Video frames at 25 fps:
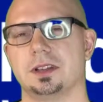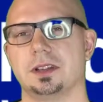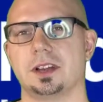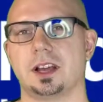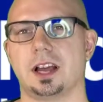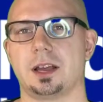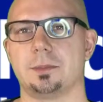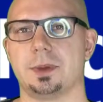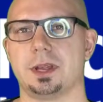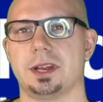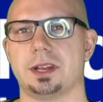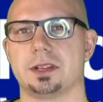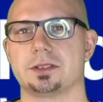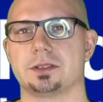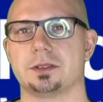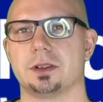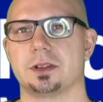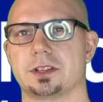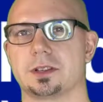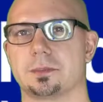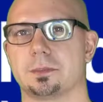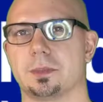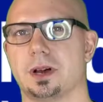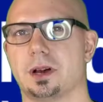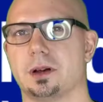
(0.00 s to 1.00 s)
I mean, it's
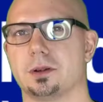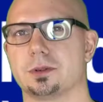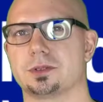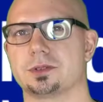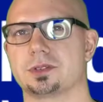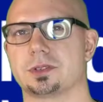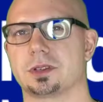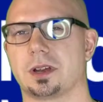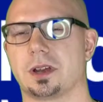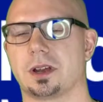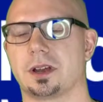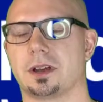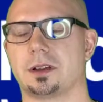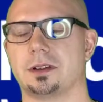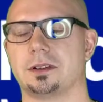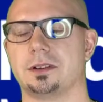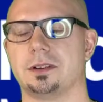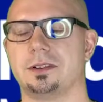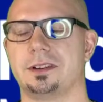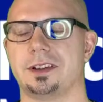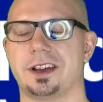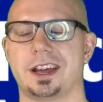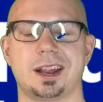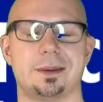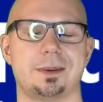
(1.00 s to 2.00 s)
about
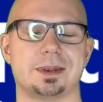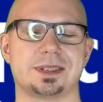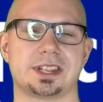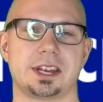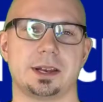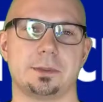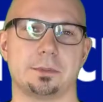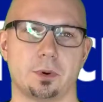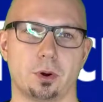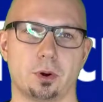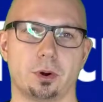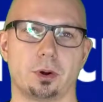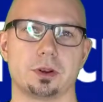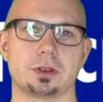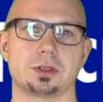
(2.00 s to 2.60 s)
Dynamics anymore.